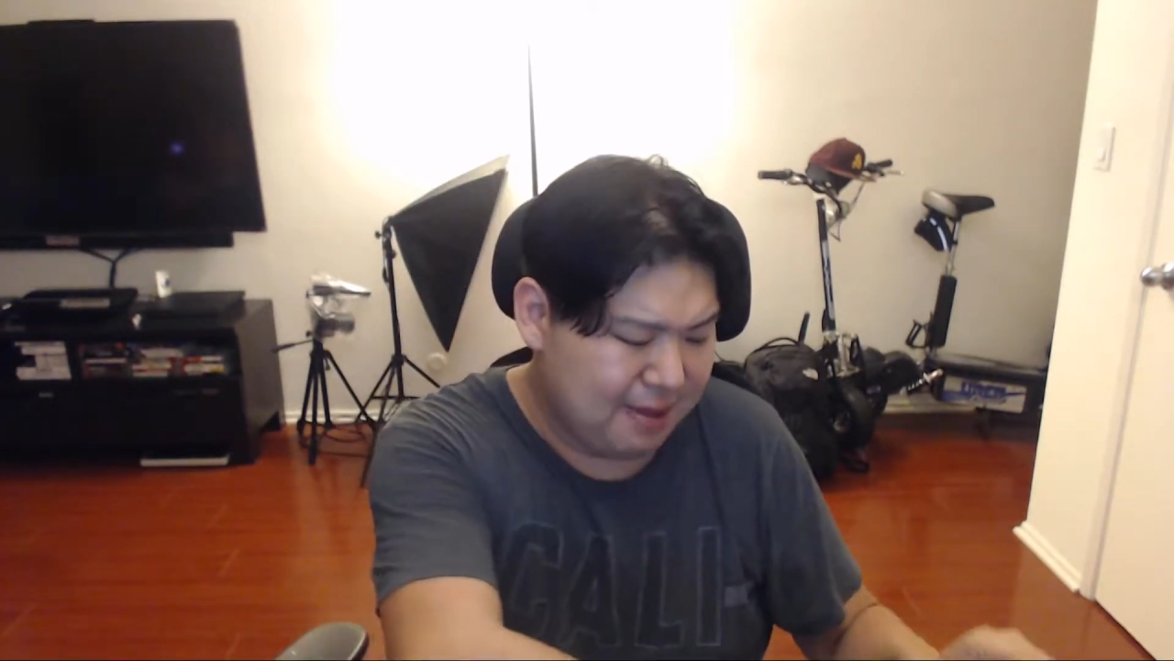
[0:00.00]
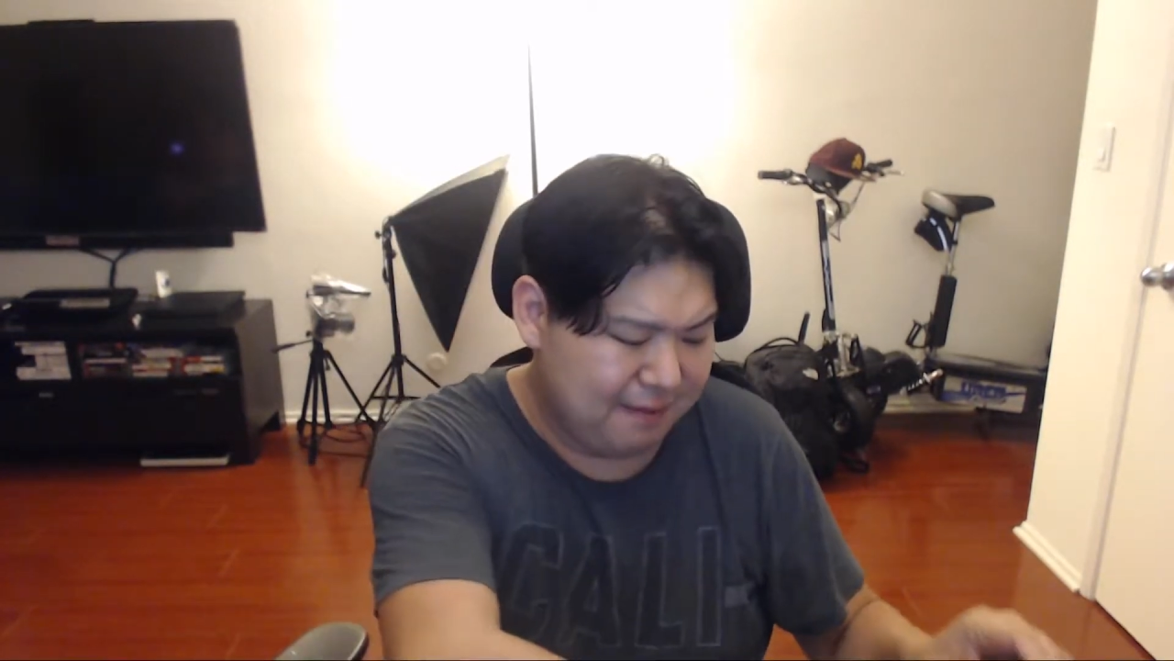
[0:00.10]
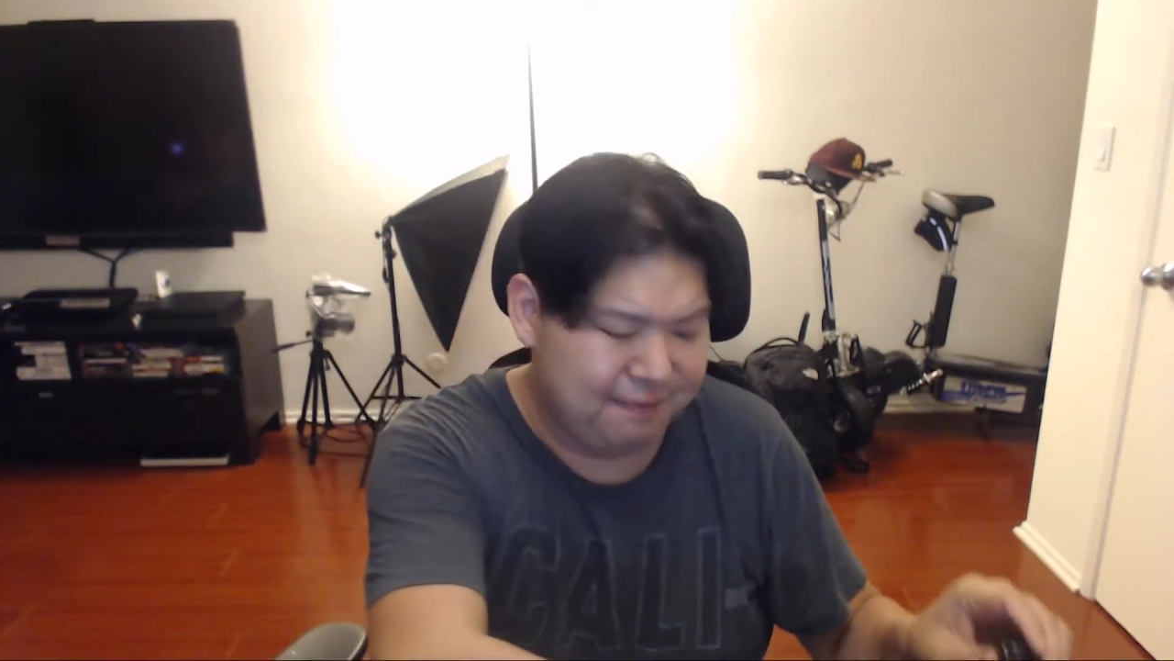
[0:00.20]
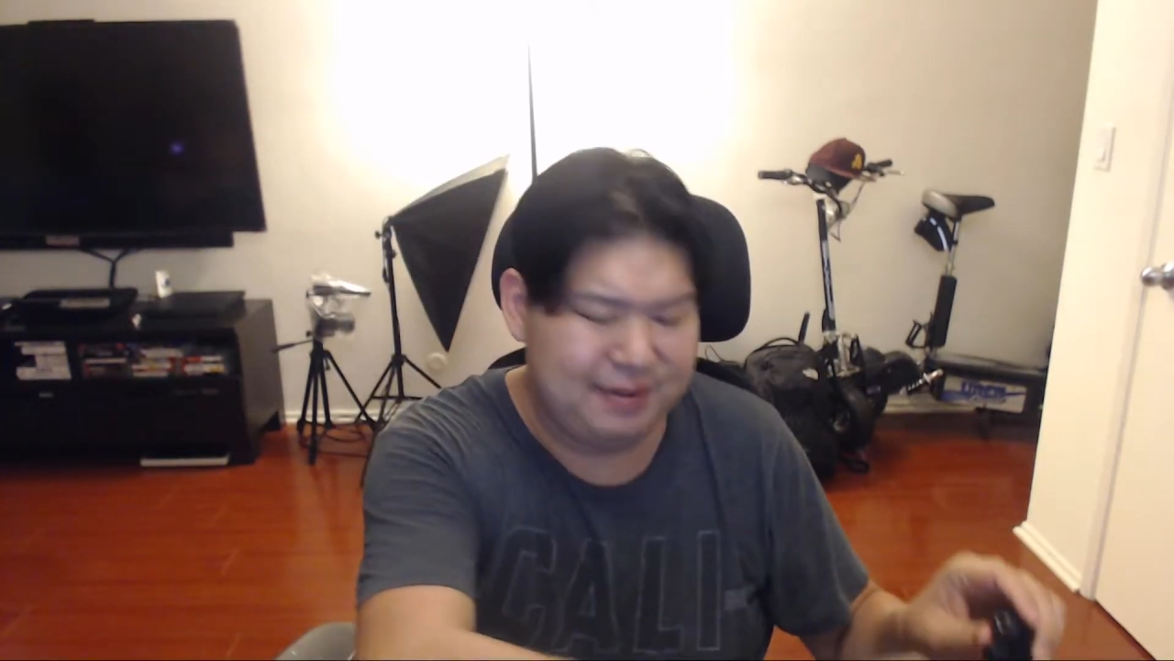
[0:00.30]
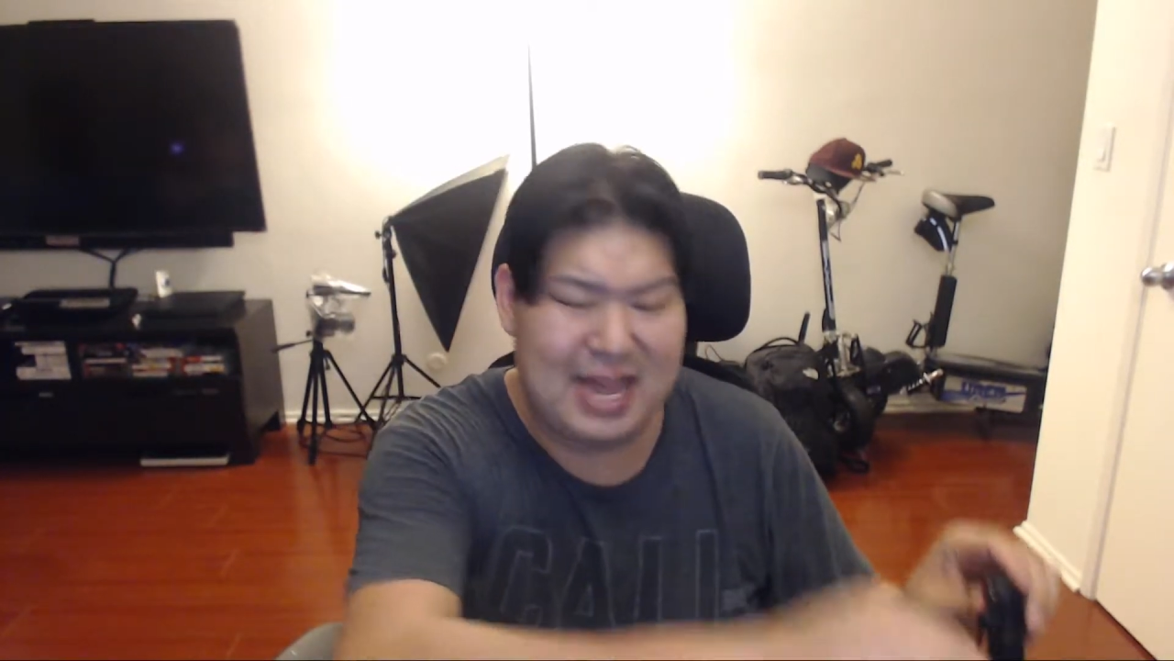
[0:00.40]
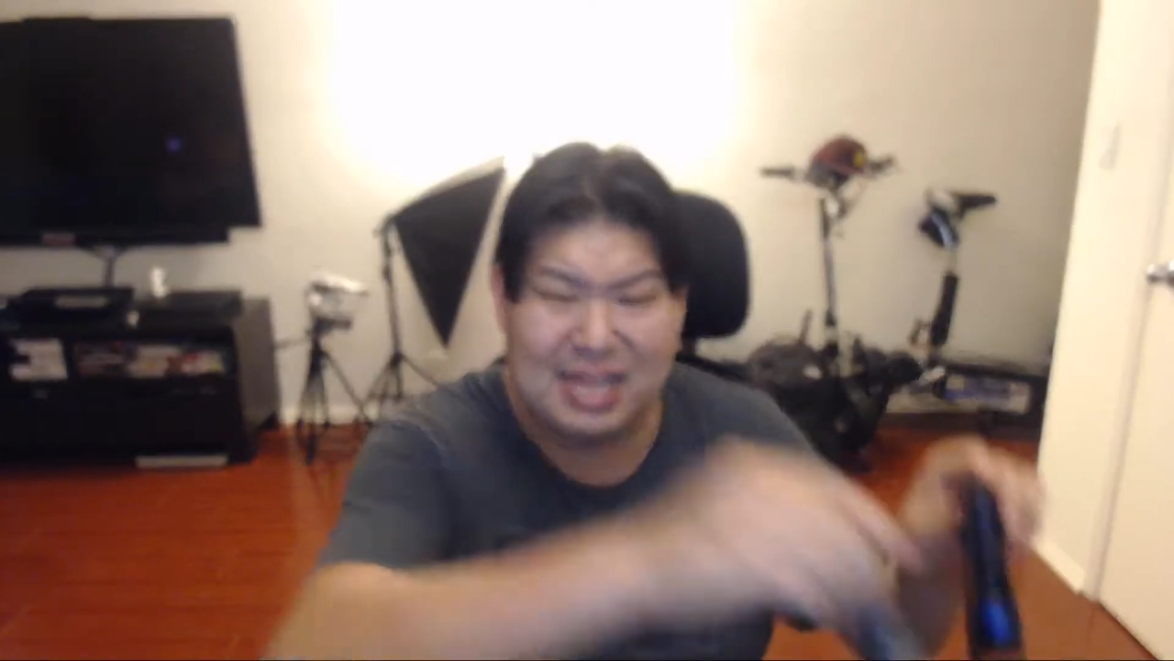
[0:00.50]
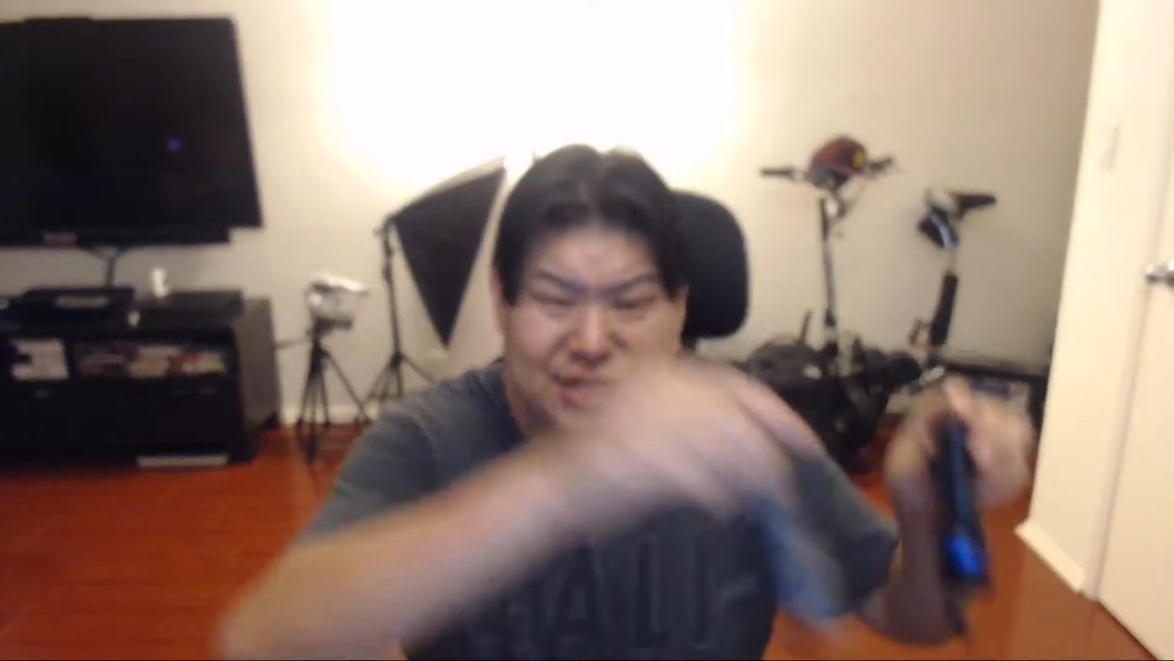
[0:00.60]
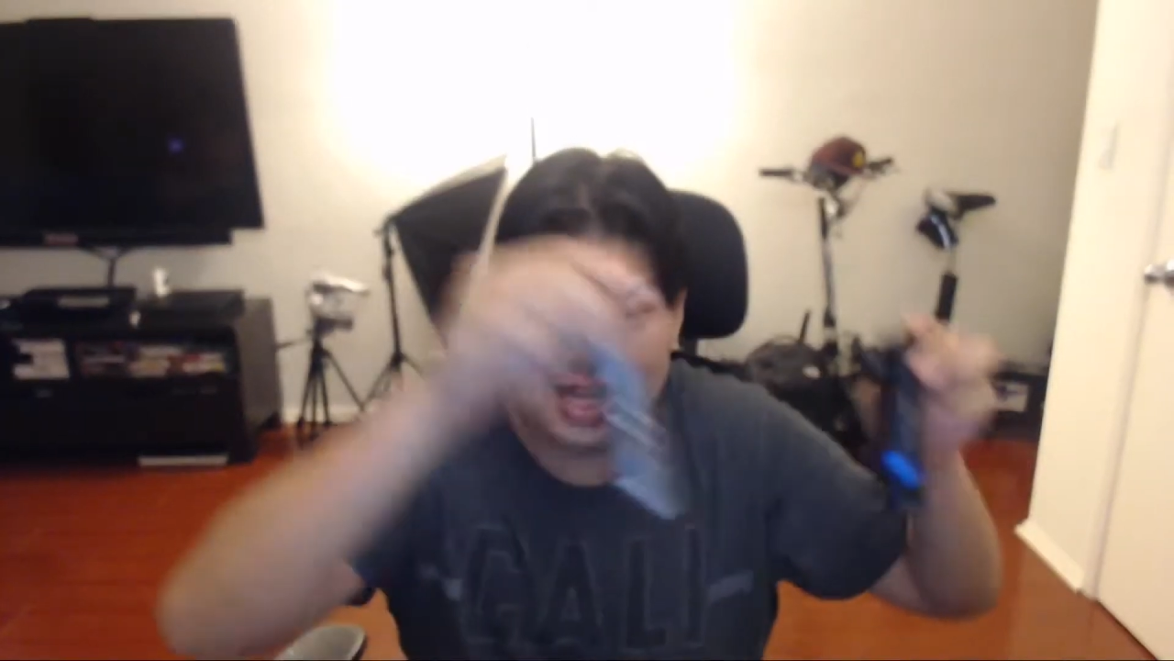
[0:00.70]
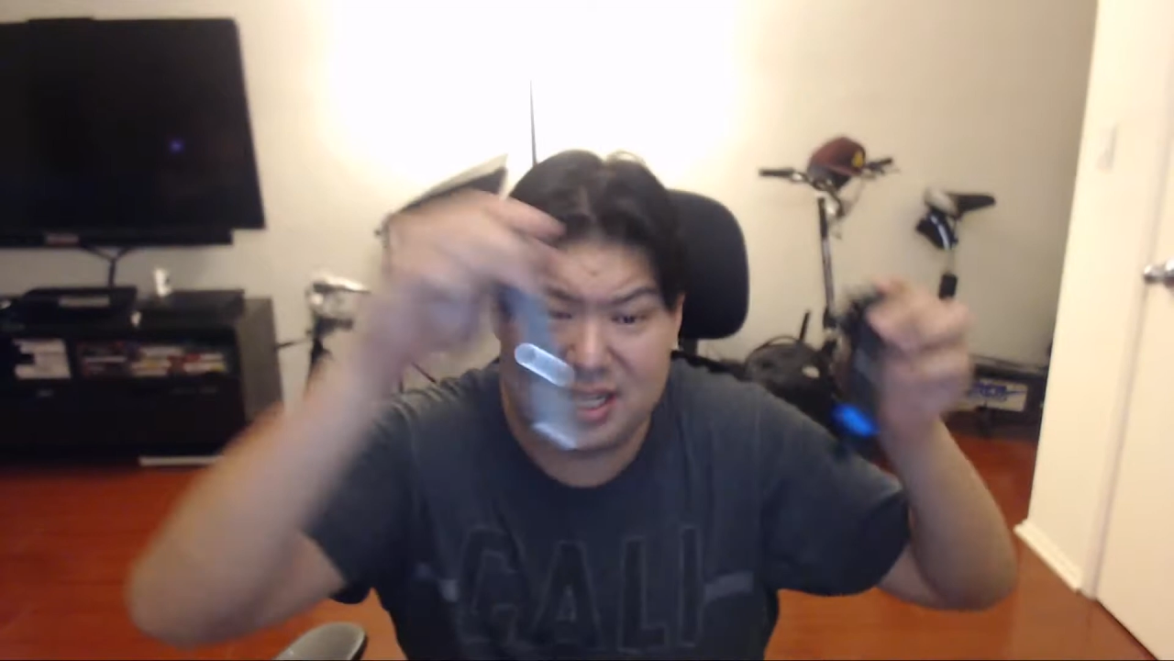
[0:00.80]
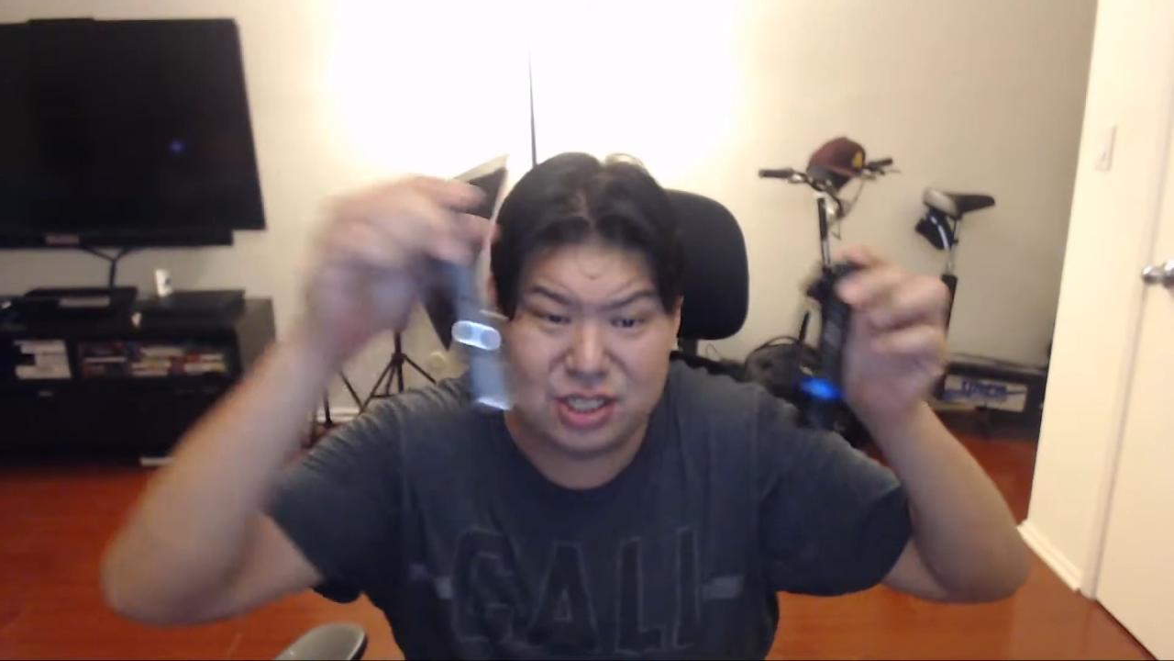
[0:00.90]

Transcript: flashlights